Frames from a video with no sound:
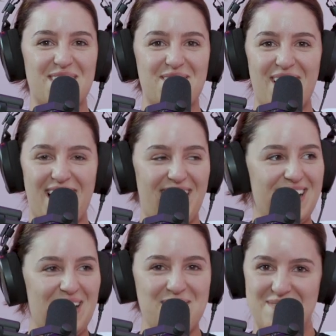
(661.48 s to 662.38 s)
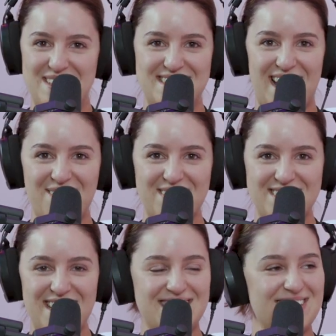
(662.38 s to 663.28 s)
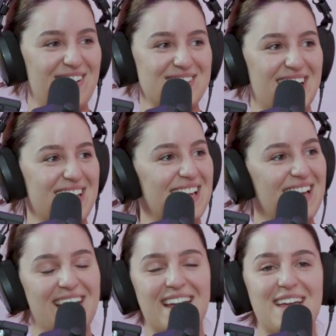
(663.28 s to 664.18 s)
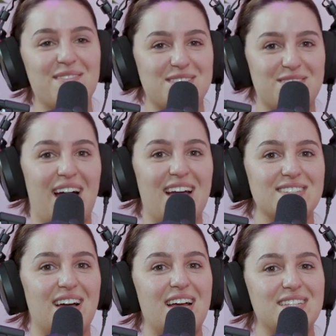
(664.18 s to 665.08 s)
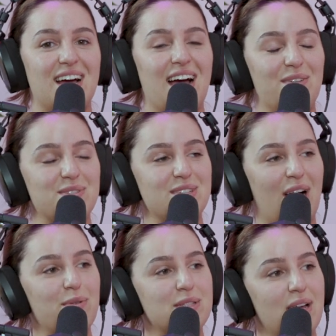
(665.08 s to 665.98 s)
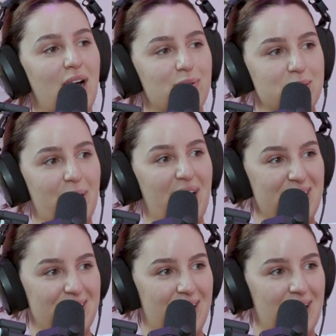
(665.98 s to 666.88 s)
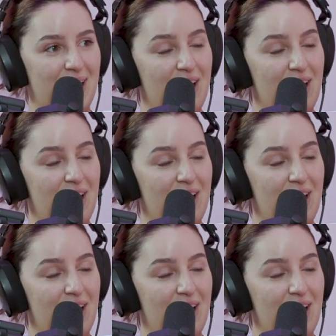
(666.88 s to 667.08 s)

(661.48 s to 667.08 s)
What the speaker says: Worldwide. I can't miss that for shit. So I was like, it was great. So I was a partier that night.